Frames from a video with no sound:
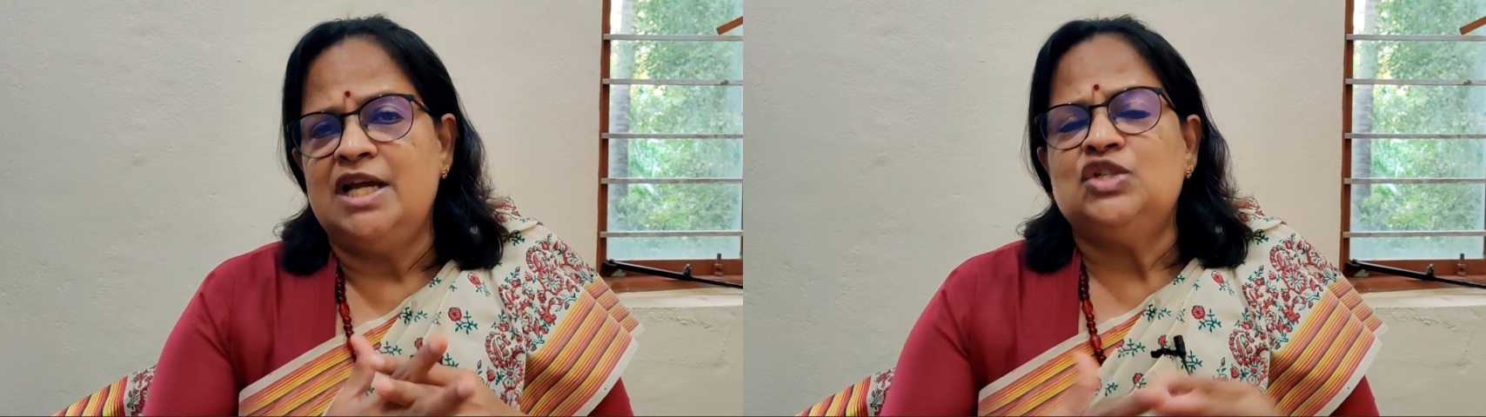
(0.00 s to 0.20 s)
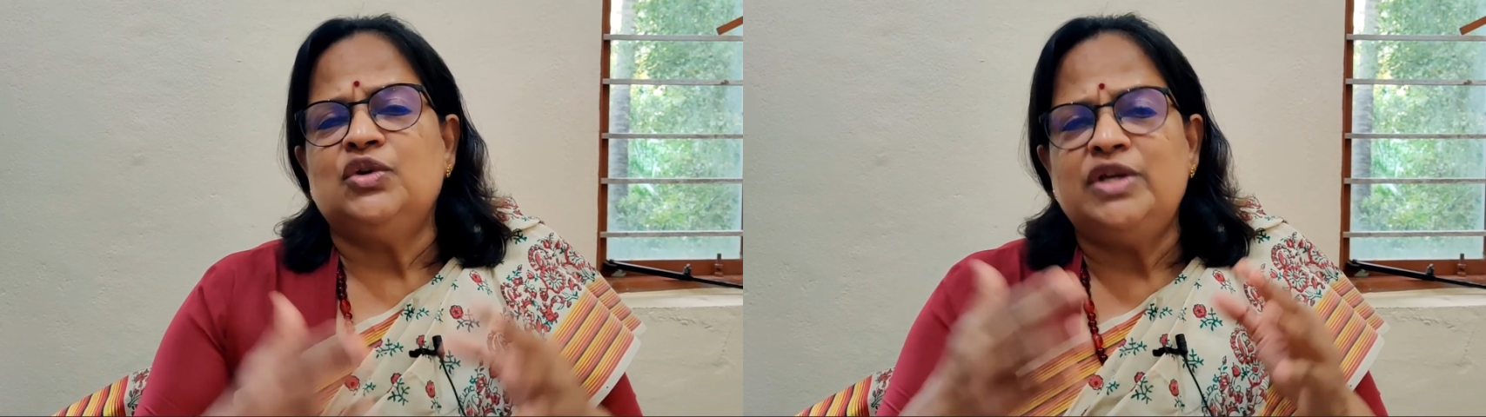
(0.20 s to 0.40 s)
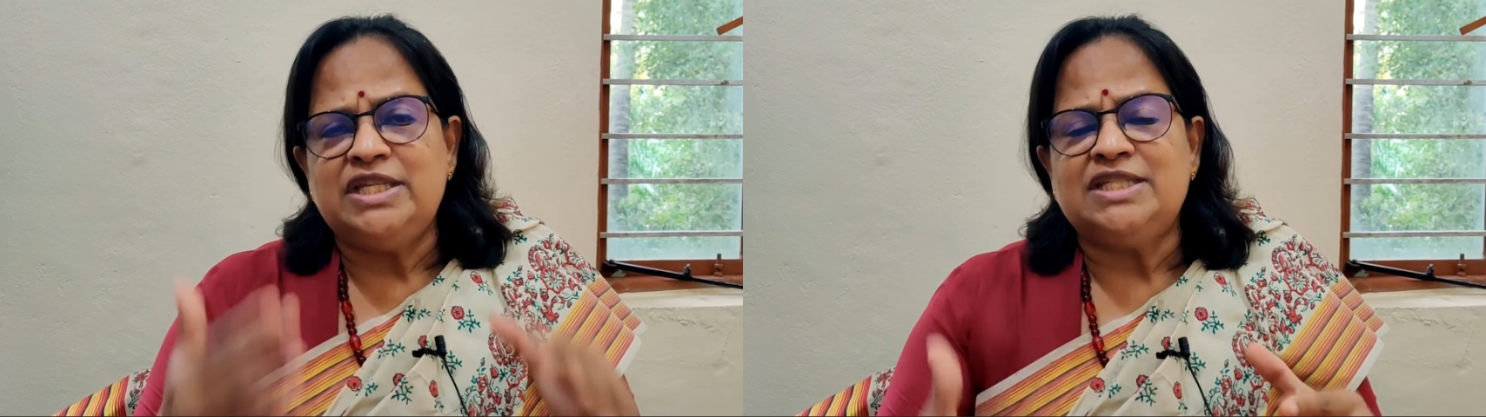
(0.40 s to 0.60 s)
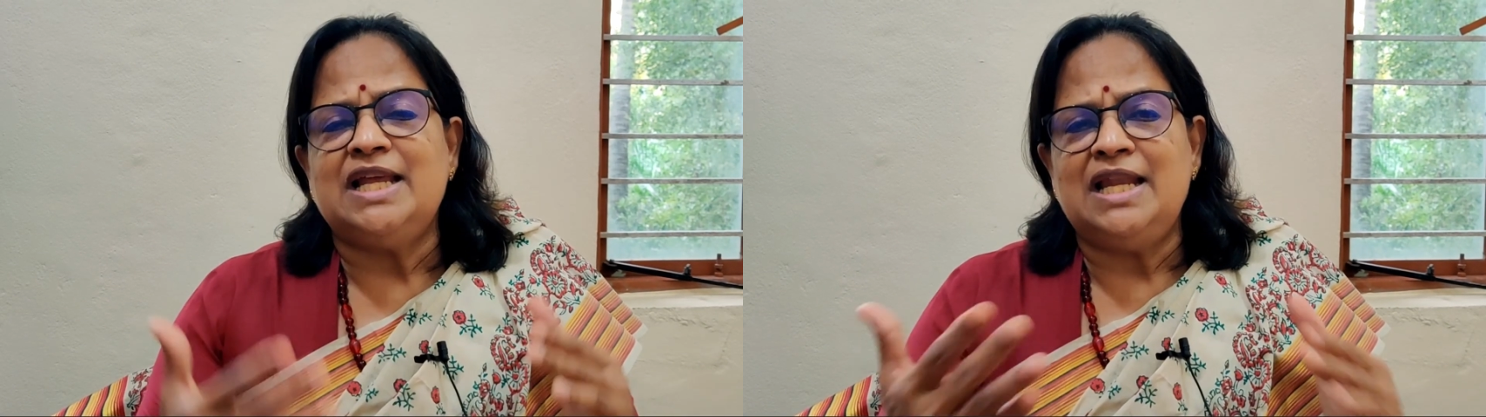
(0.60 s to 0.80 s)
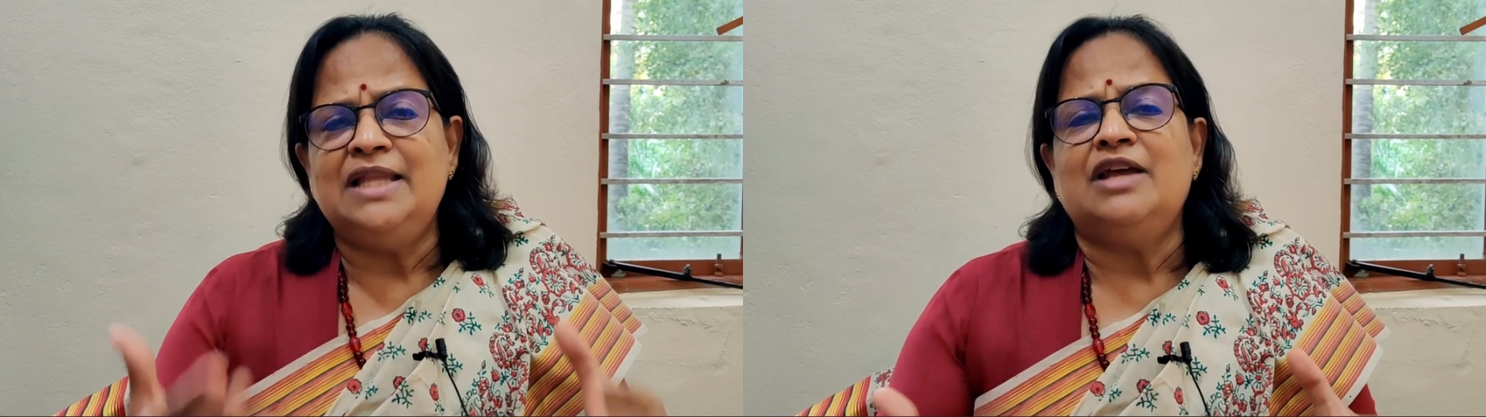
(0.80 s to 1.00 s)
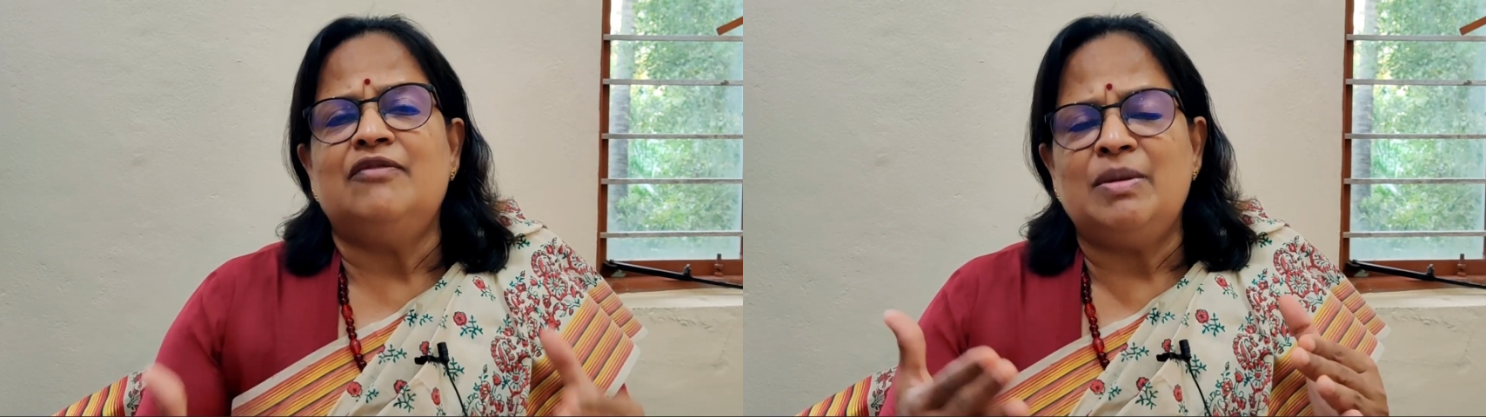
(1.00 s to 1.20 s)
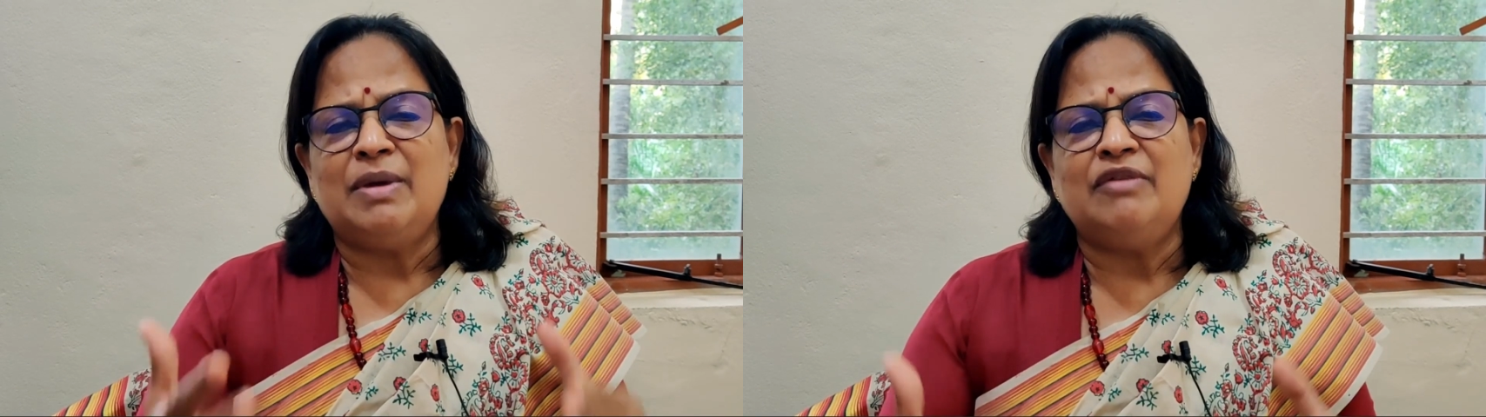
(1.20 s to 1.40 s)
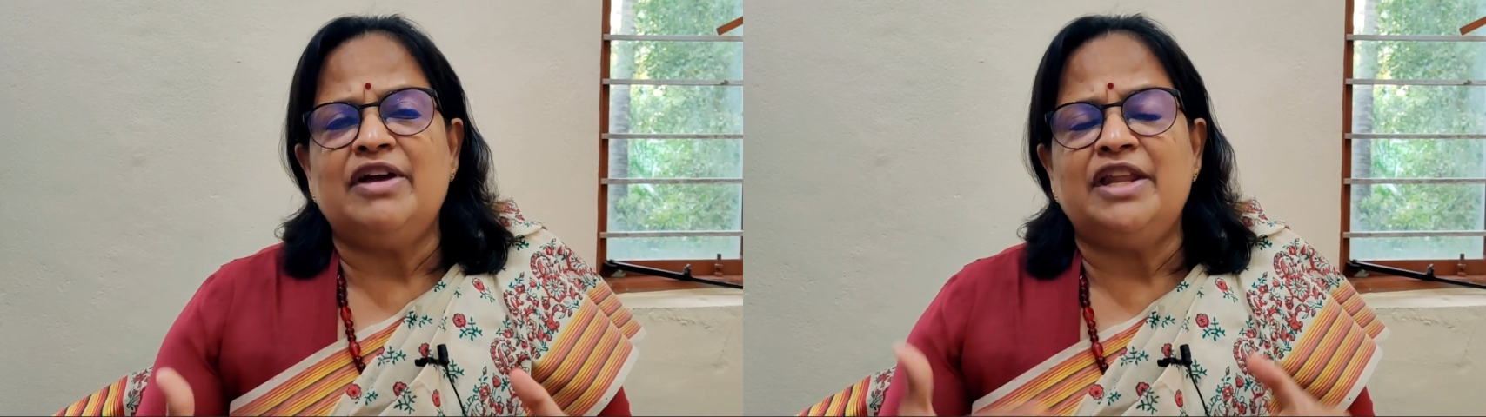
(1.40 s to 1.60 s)
So he's telling that when
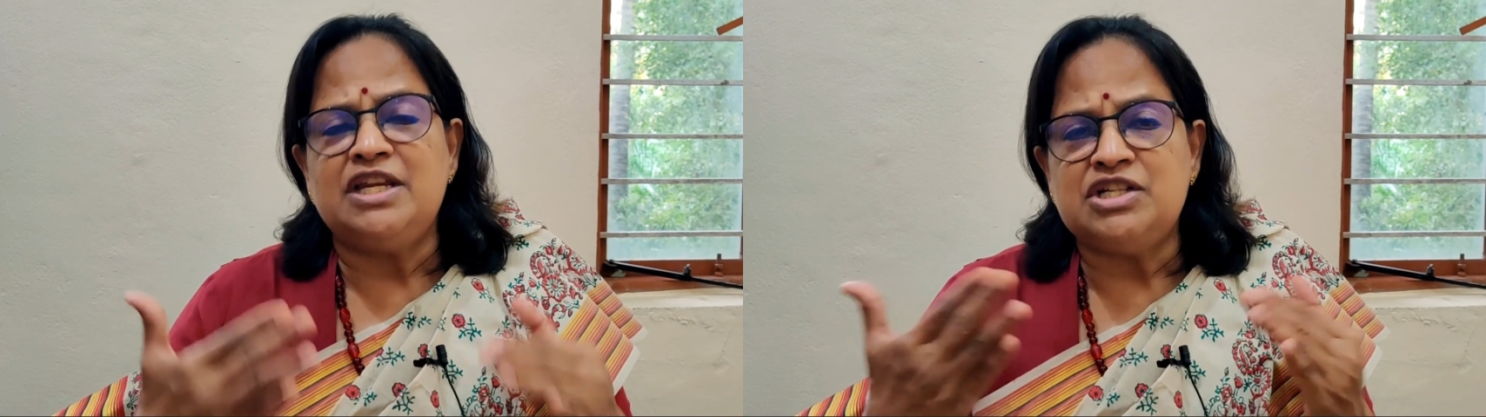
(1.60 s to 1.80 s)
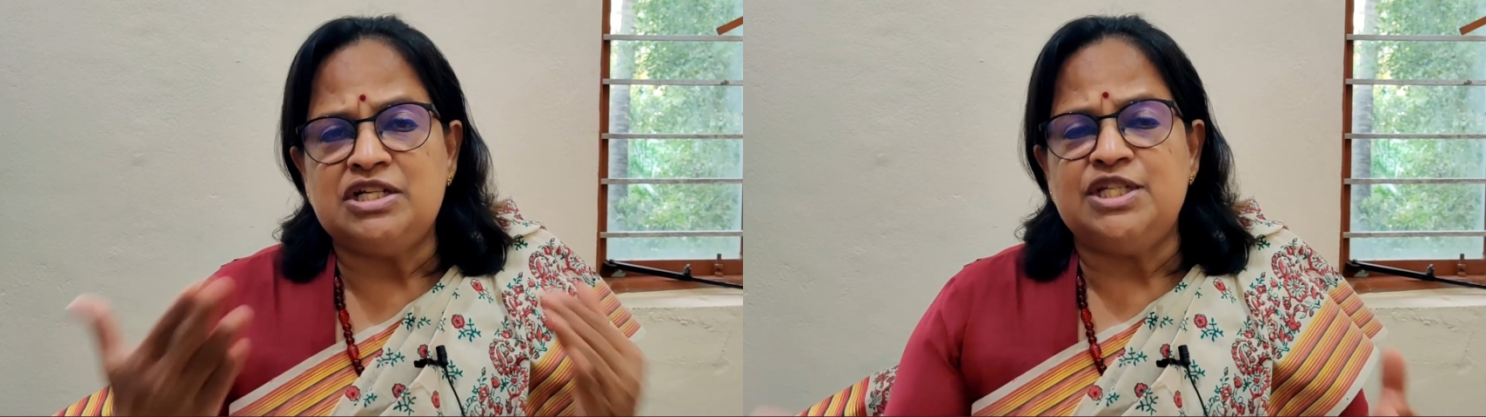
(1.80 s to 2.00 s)
my financial